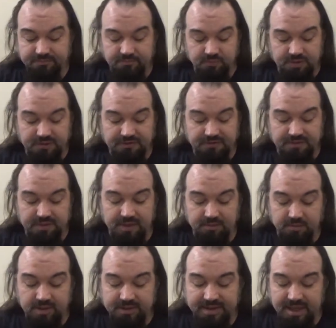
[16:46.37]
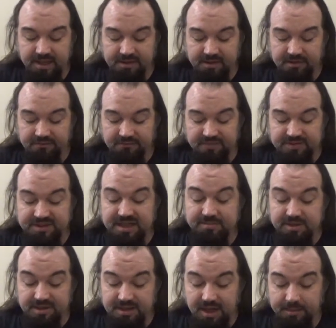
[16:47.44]
with a rundown of
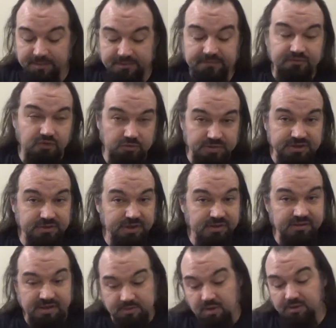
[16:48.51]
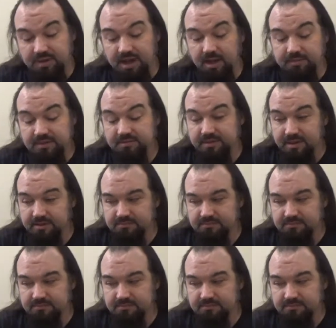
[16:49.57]
Demogoblin, formerly known as Demogoblin,